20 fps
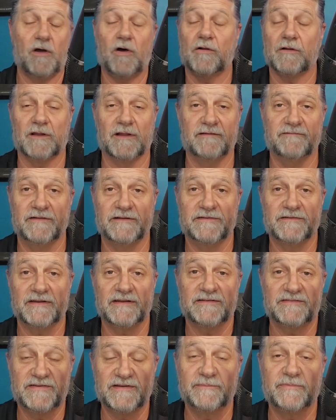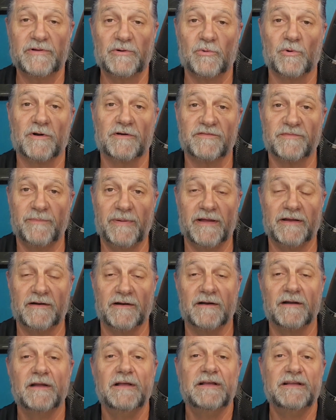all of us. It simply works
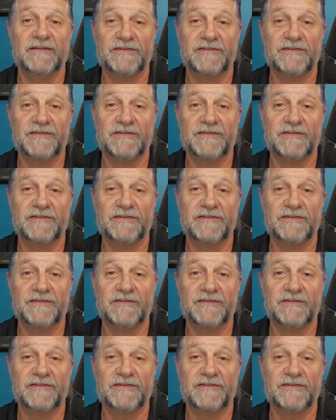better.